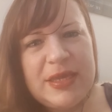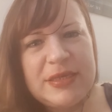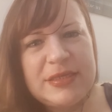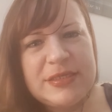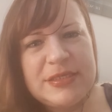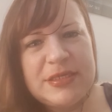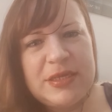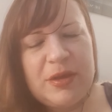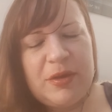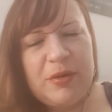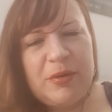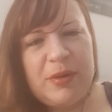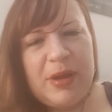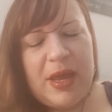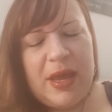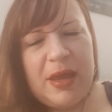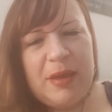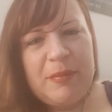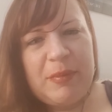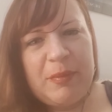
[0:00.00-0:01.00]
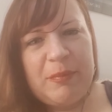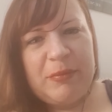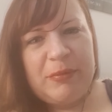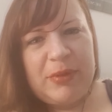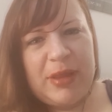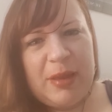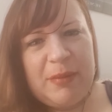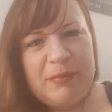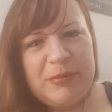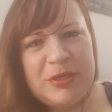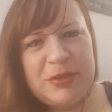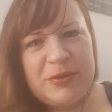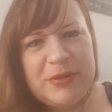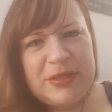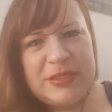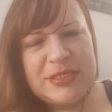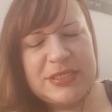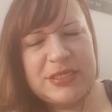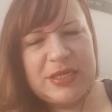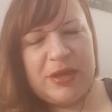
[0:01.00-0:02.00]
So um, I'm I'm
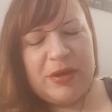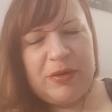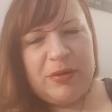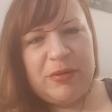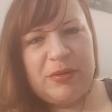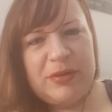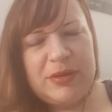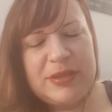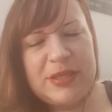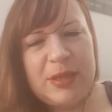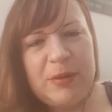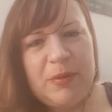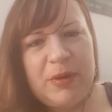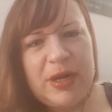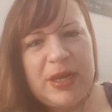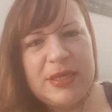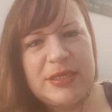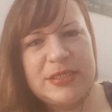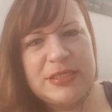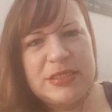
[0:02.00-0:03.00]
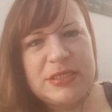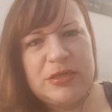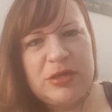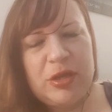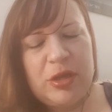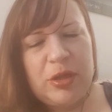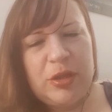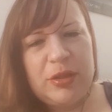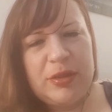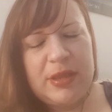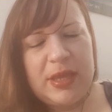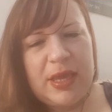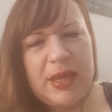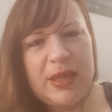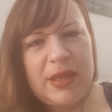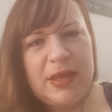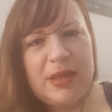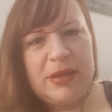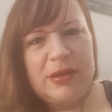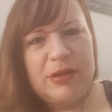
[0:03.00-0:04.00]
doing so. They want us to know
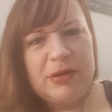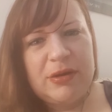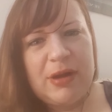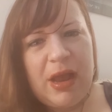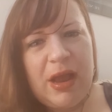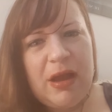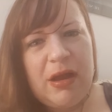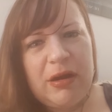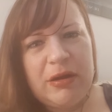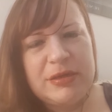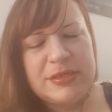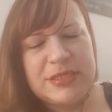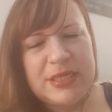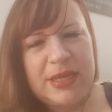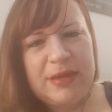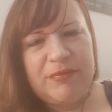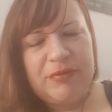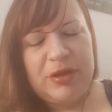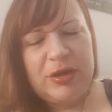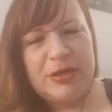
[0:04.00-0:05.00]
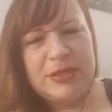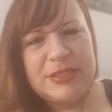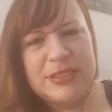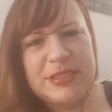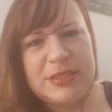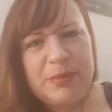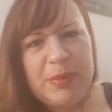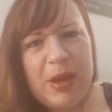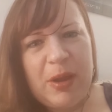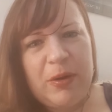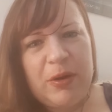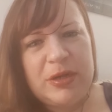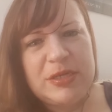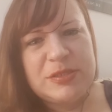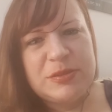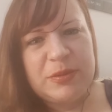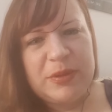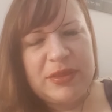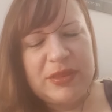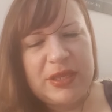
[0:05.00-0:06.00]
that they're not our saviors. The power is
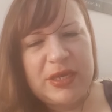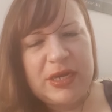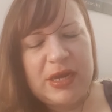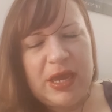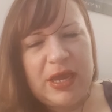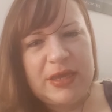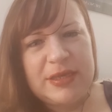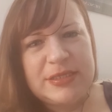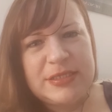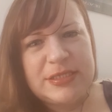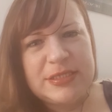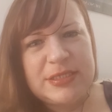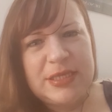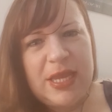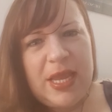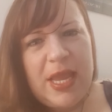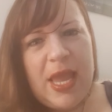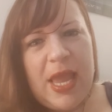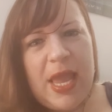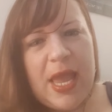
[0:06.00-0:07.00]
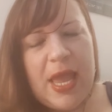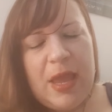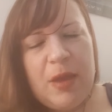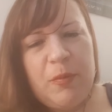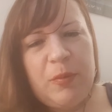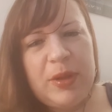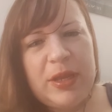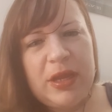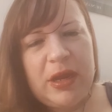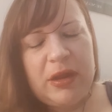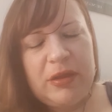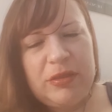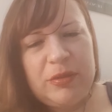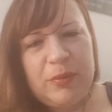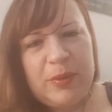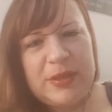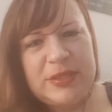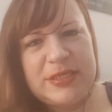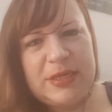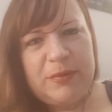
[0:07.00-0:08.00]
within us, and we are the
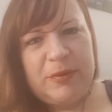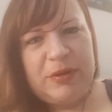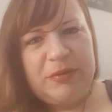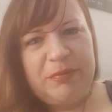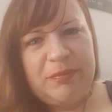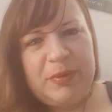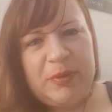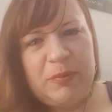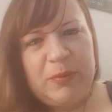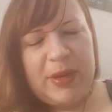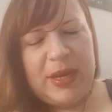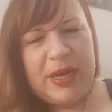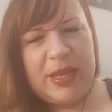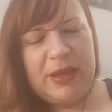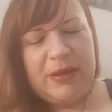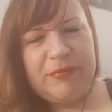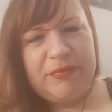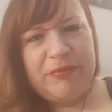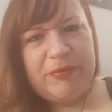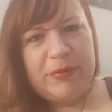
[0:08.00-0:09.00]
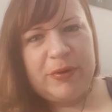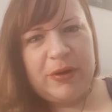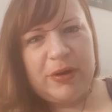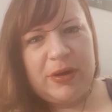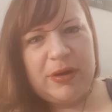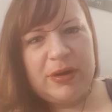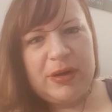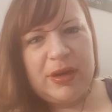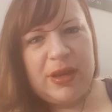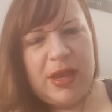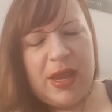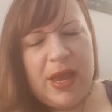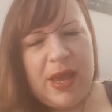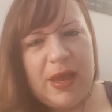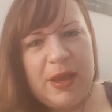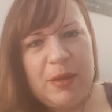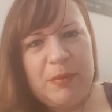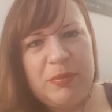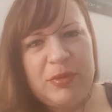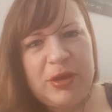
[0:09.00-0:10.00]
ones that we've been waiting for.
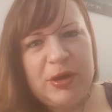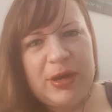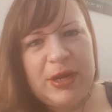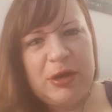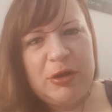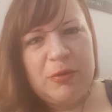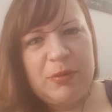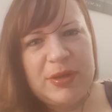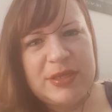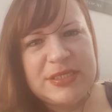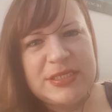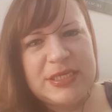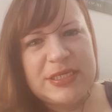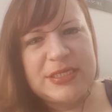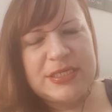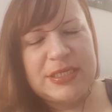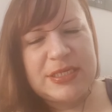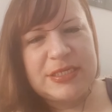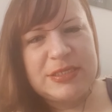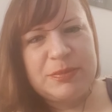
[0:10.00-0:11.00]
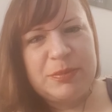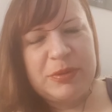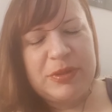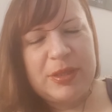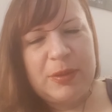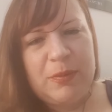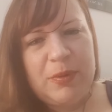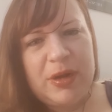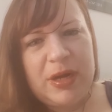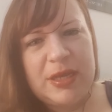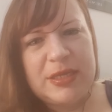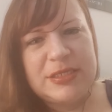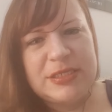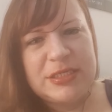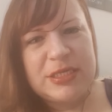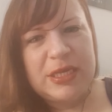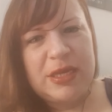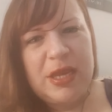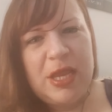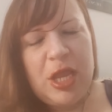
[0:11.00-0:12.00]
Um, they're here to assist us, but they want us
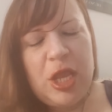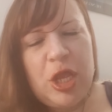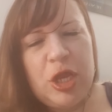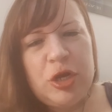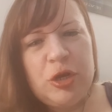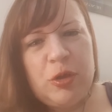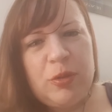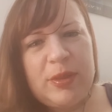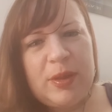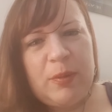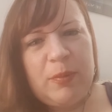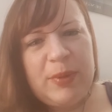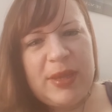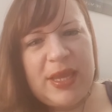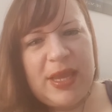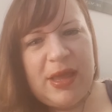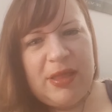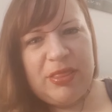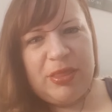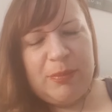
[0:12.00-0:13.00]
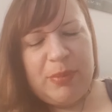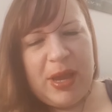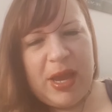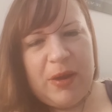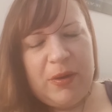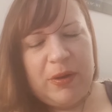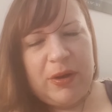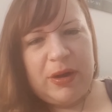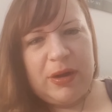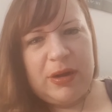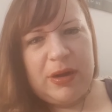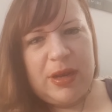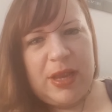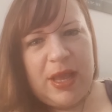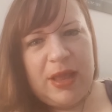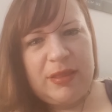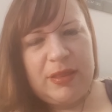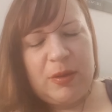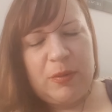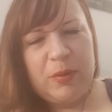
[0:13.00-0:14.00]
to know that we have the power
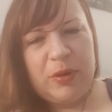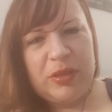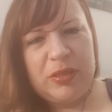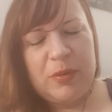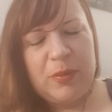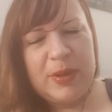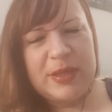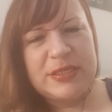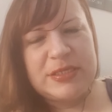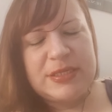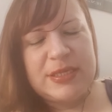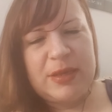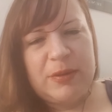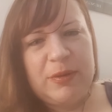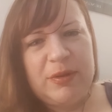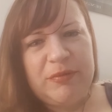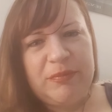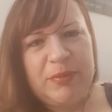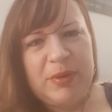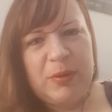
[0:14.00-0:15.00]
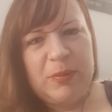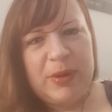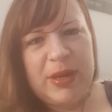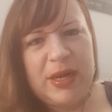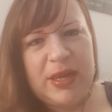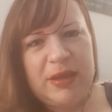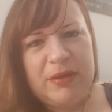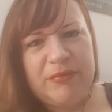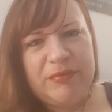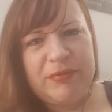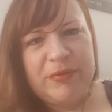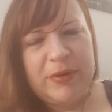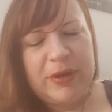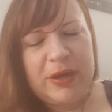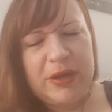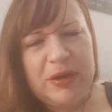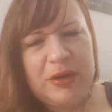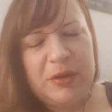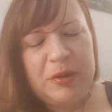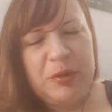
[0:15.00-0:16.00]
and that we're the ones that we've been waiting
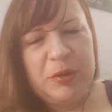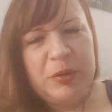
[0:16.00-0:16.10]
for.